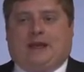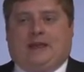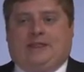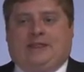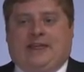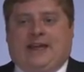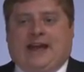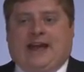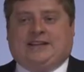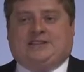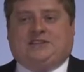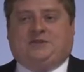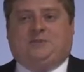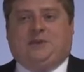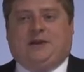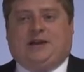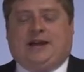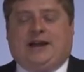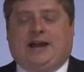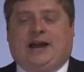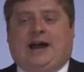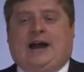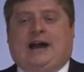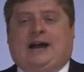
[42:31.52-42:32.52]
that's
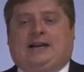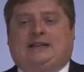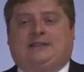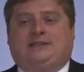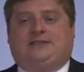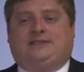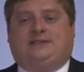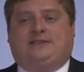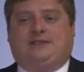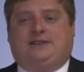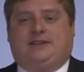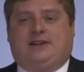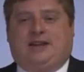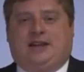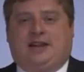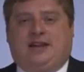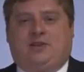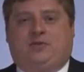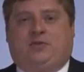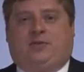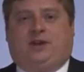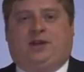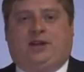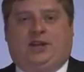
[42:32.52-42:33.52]
because
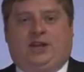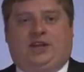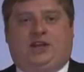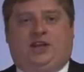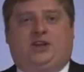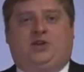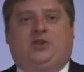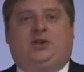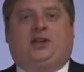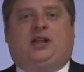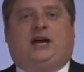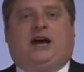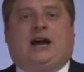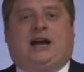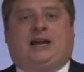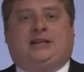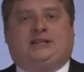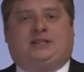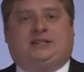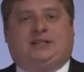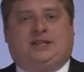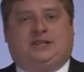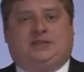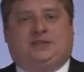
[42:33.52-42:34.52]
he really
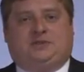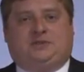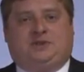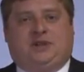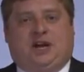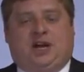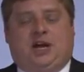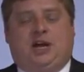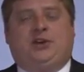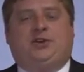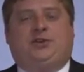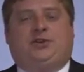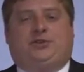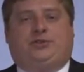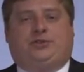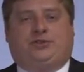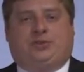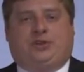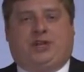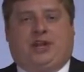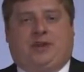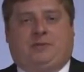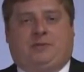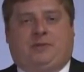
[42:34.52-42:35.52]
utilized this
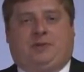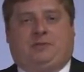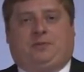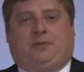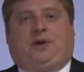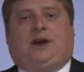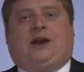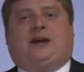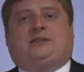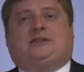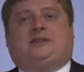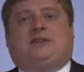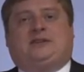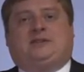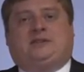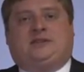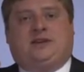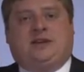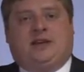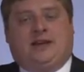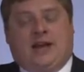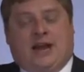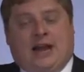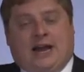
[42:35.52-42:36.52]
understatement process
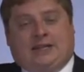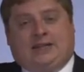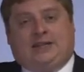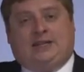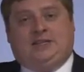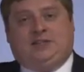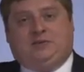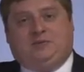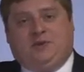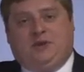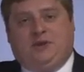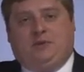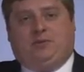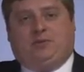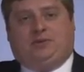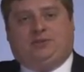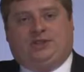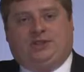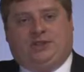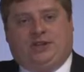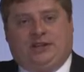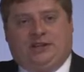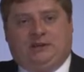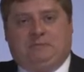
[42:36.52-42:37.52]
and got these people
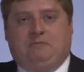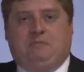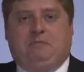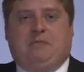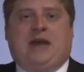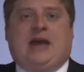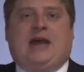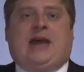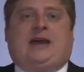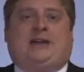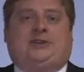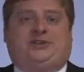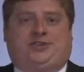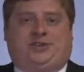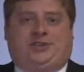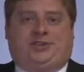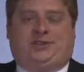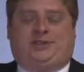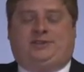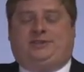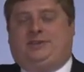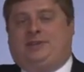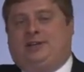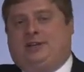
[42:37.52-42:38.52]
to
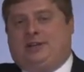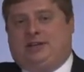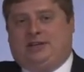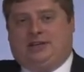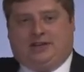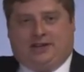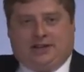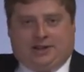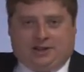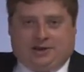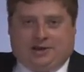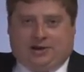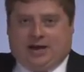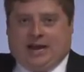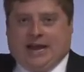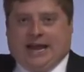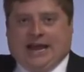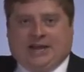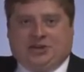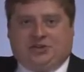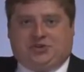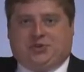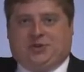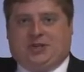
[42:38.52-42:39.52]
imagine that there are
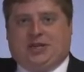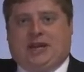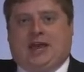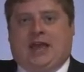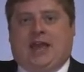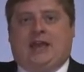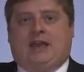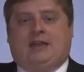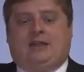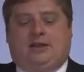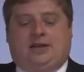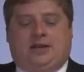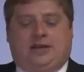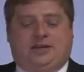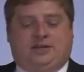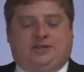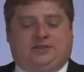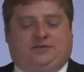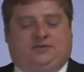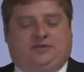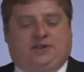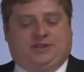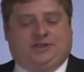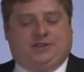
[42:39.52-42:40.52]
actually
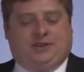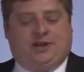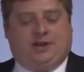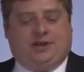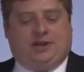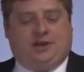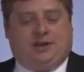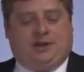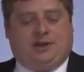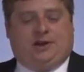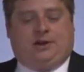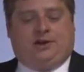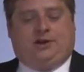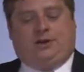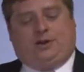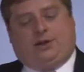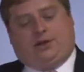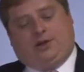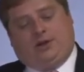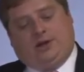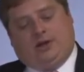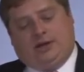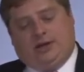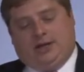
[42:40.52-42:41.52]
aliens visiting the
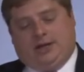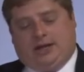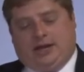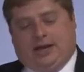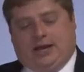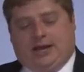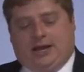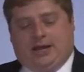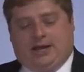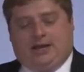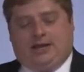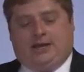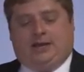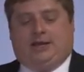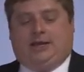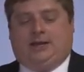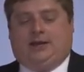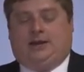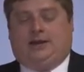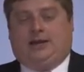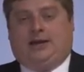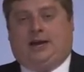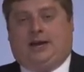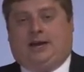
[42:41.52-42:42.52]
earth, and
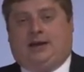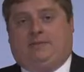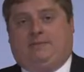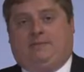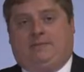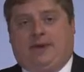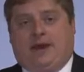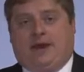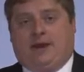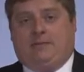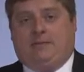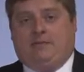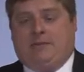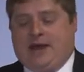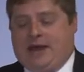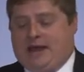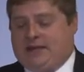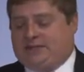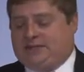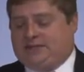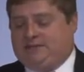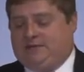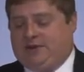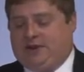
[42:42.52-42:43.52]
it made a
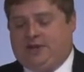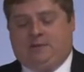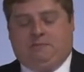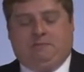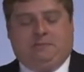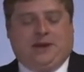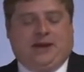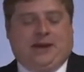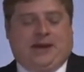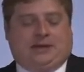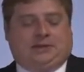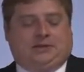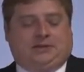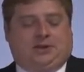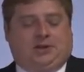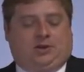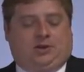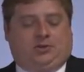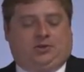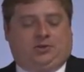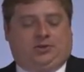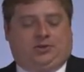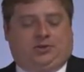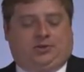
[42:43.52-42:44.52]
massive impact
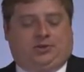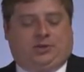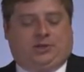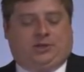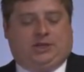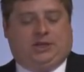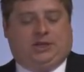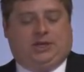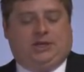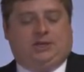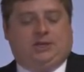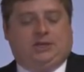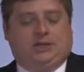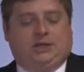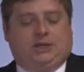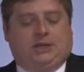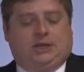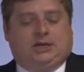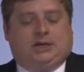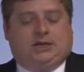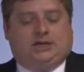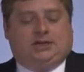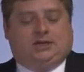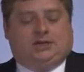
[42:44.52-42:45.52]
culturally.
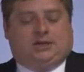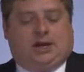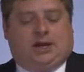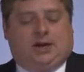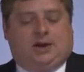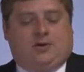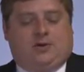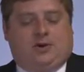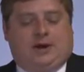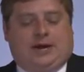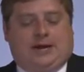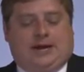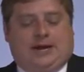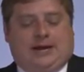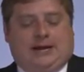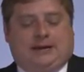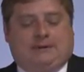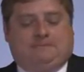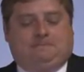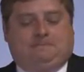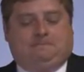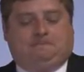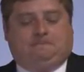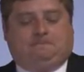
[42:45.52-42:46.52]

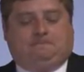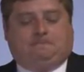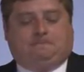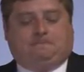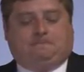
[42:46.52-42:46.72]
So